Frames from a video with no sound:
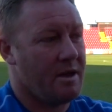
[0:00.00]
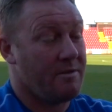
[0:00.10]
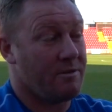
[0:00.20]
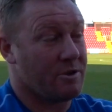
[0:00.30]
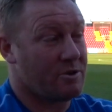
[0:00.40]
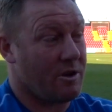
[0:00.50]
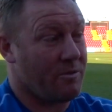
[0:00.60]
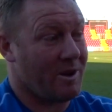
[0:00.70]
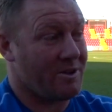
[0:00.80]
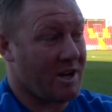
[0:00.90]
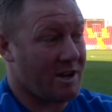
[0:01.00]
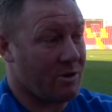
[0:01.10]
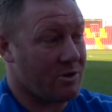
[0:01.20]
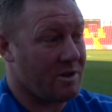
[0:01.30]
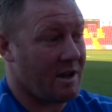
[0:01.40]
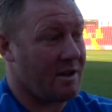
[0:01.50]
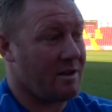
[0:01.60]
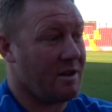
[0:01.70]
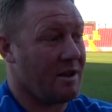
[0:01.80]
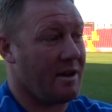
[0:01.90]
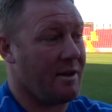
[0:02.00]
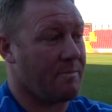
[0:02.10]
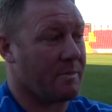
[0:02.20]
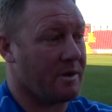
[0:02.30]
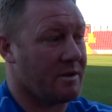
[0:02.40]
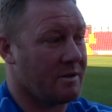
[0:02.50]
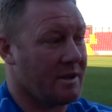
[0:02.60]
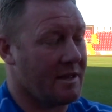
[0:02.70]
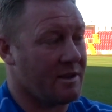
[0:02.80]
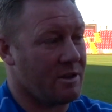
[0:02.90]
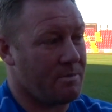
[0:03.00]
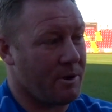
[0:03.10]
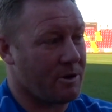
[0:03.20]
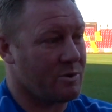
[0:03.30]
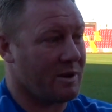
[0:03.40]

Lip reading: First off we had Jack Hunter getting into the box.